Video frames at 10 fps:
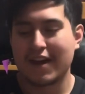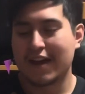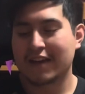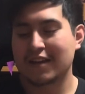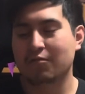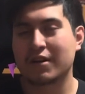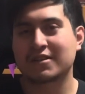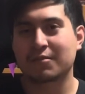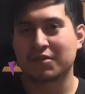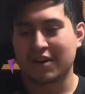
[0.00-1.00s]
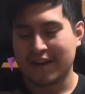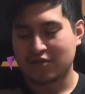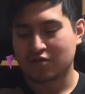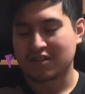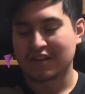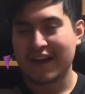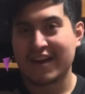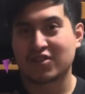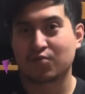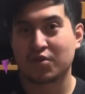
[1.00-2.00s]
and he wakes up with an actual
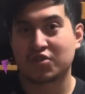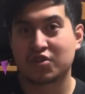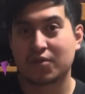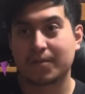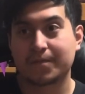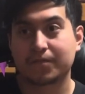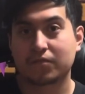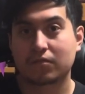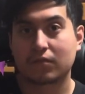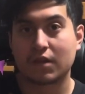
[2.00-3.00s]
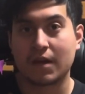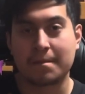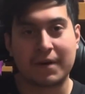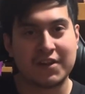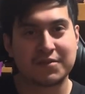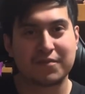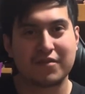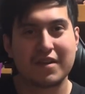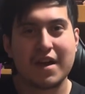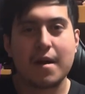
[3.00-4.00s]
slash, which, impossible.